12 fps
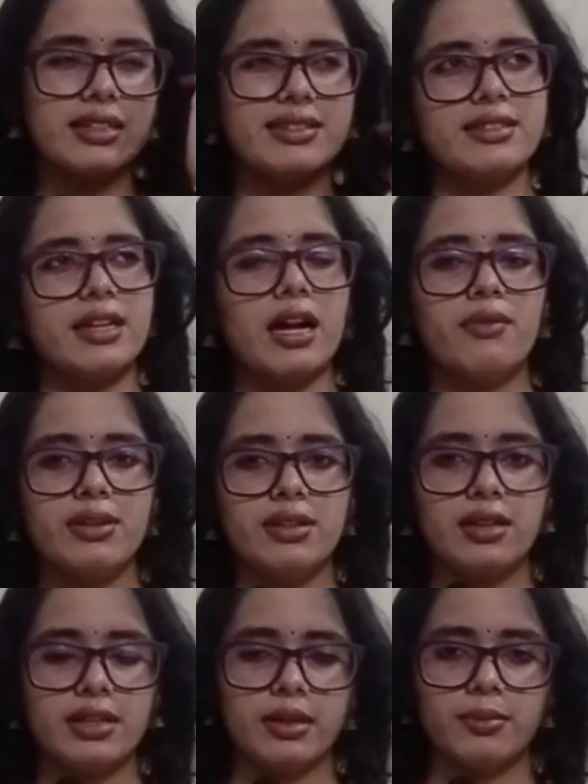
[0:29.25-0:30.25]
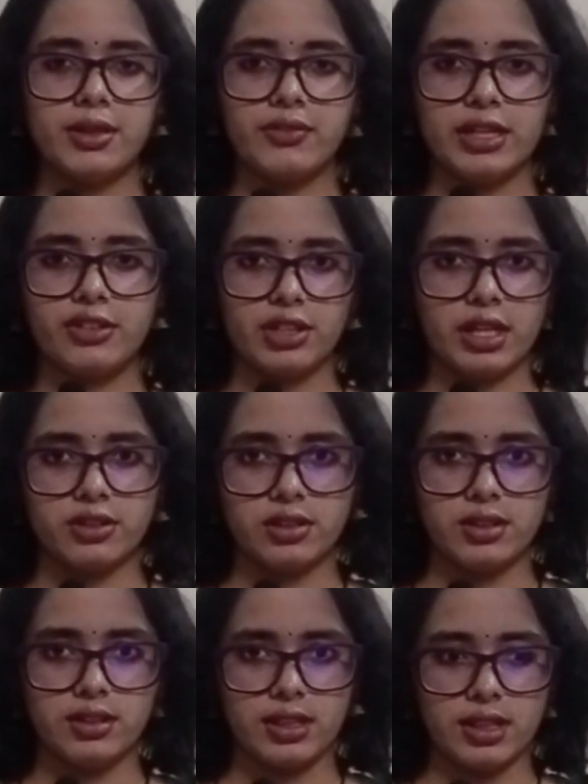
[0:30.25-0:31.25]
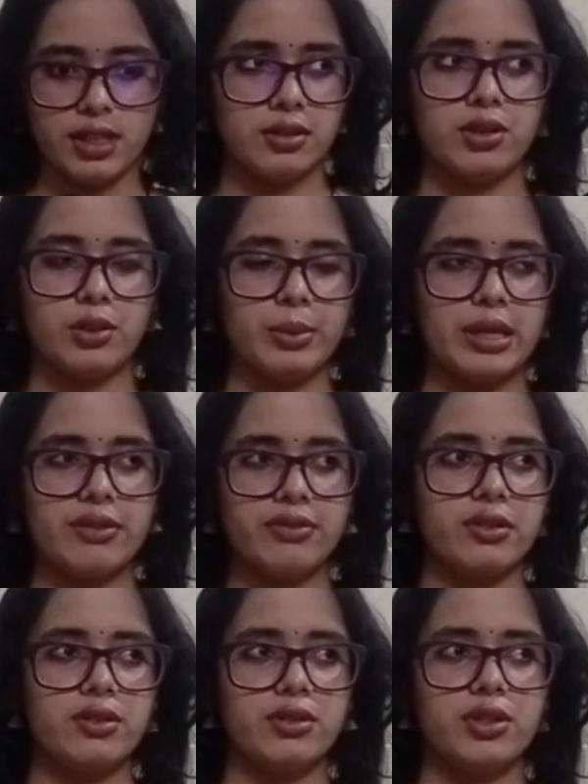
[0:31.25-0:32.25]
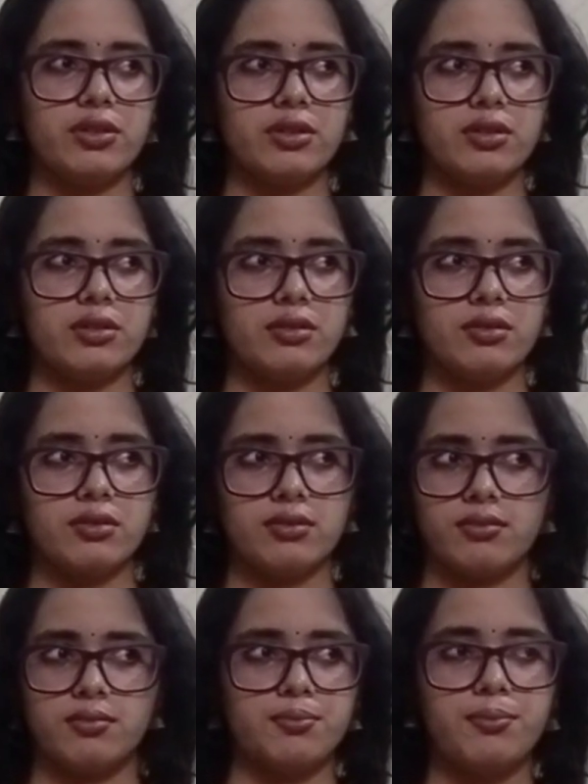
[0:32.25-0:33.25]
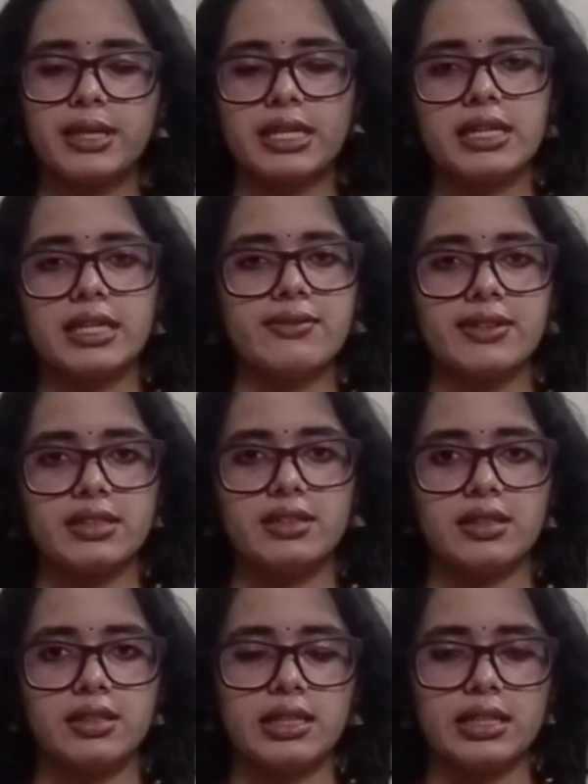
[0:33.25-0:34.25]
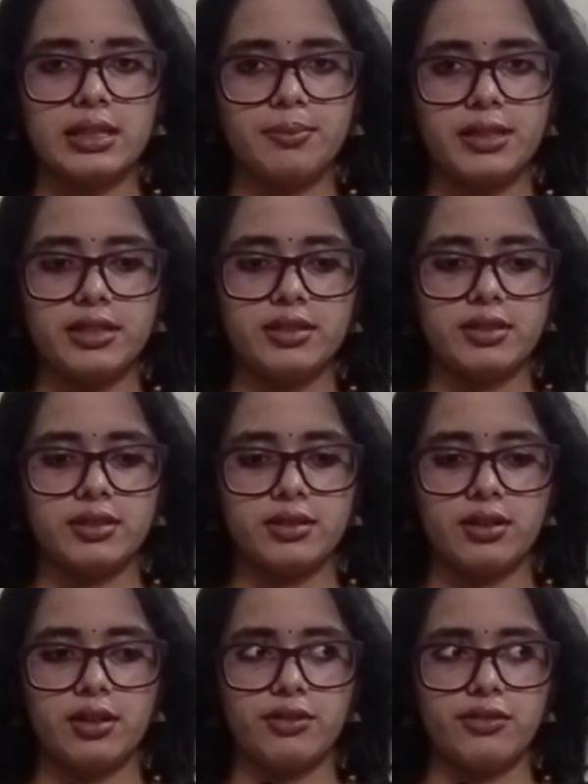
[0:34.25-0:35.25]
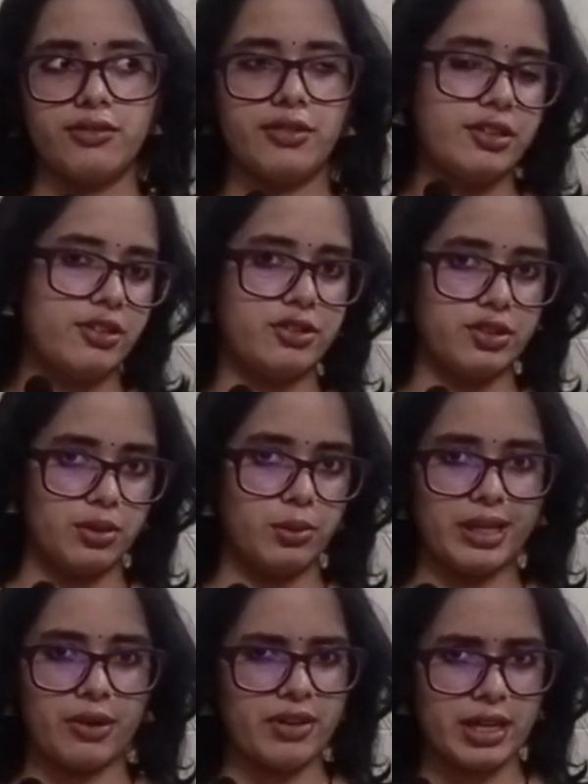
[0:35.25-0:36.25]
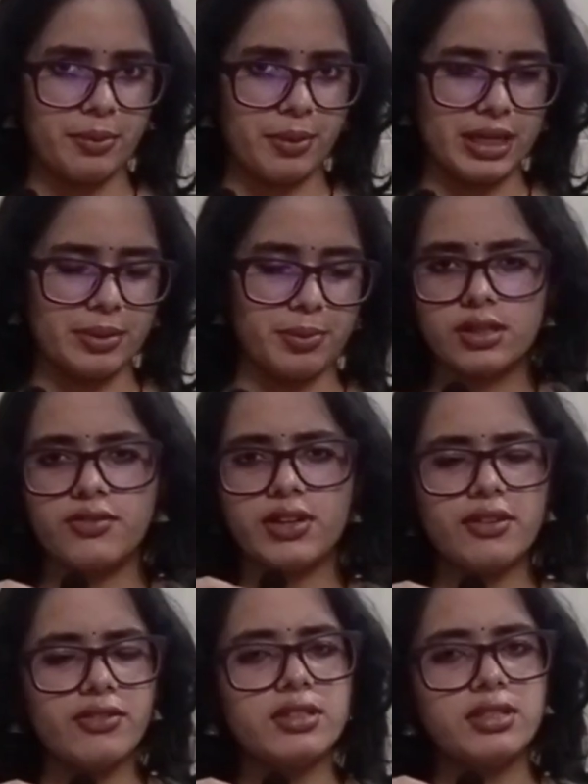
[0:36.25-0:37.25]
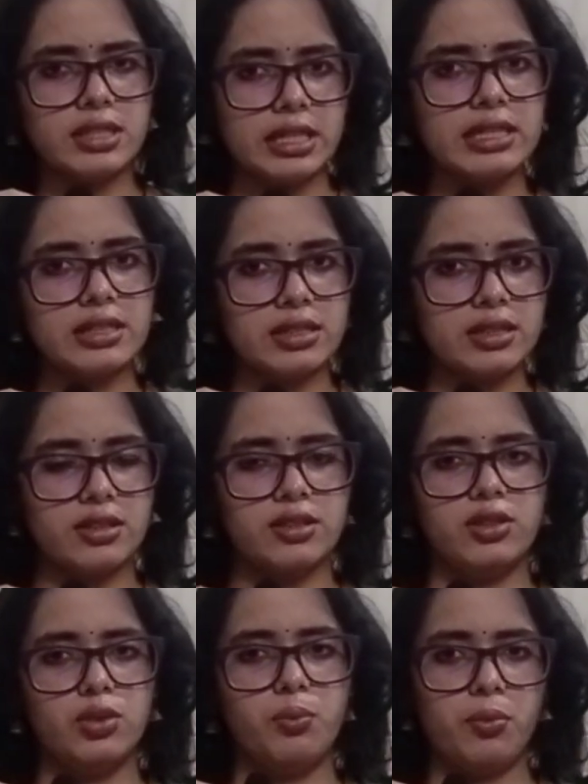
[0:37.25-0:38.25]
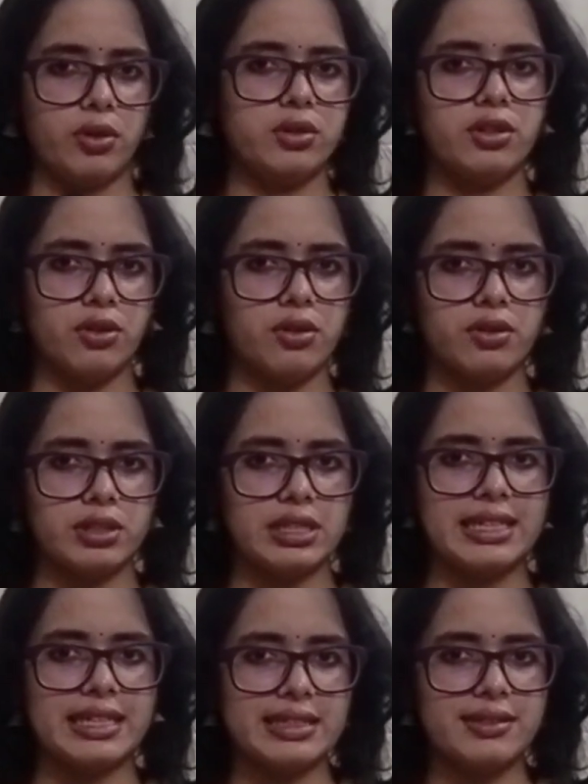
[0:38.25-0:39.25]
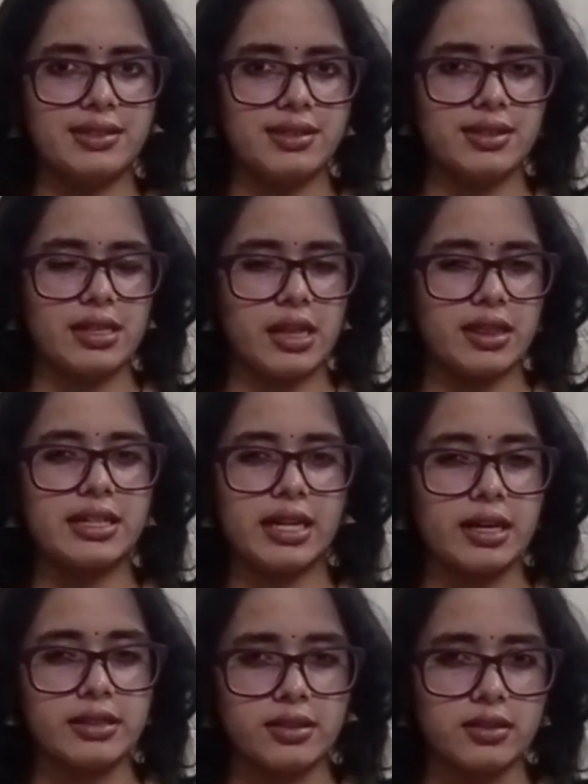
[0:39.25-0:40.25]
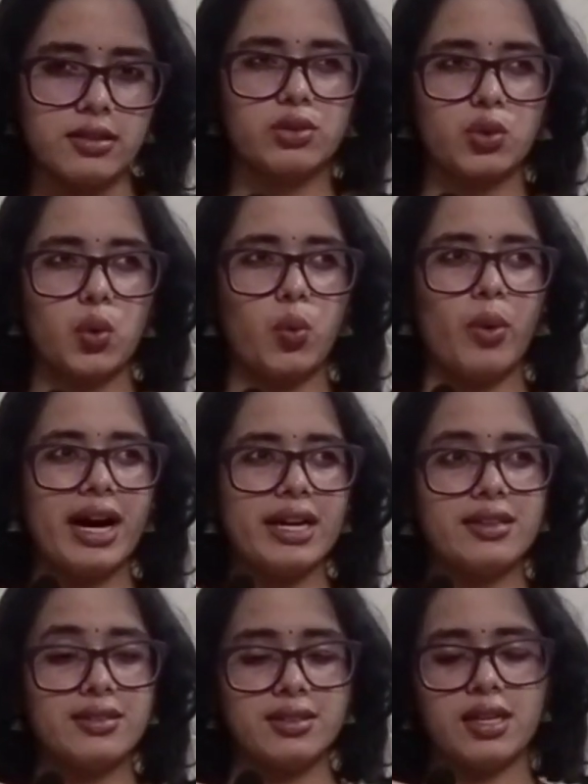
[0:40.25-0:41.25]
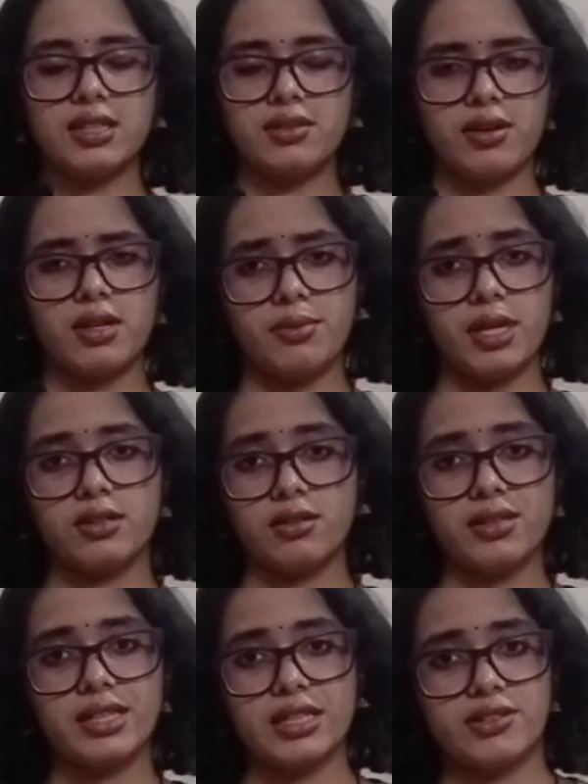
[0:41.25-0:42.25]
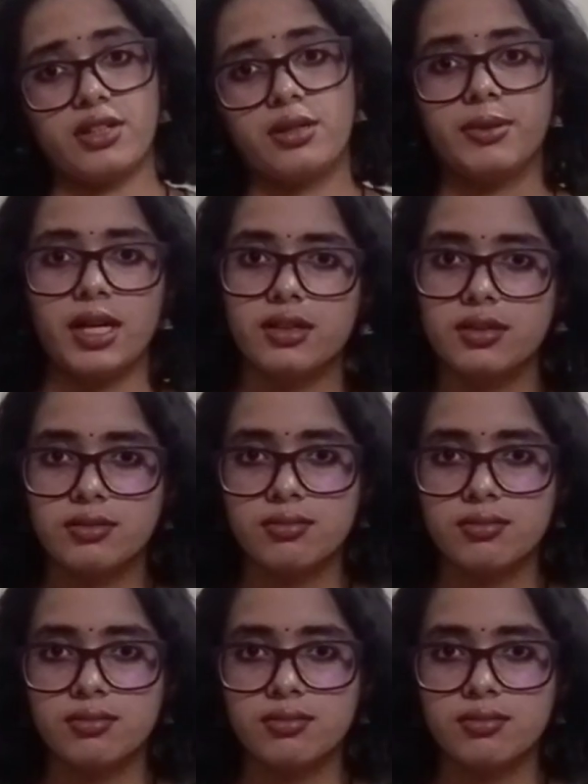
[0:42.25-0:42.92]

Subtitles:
Let's start with a little bit of introduction today. Whenever you're beginning with a piece of literature, whatever it might be. The very first thing you ponder on is the title. So, why is Things Fall Apart called Things Fall Apart?